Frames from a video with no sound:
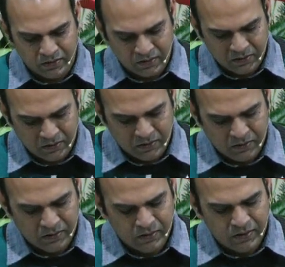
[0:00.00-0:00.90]

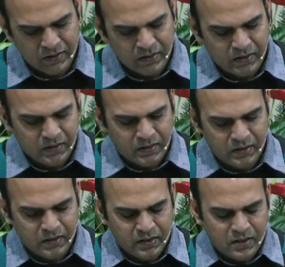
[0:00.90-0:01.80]
[no speech]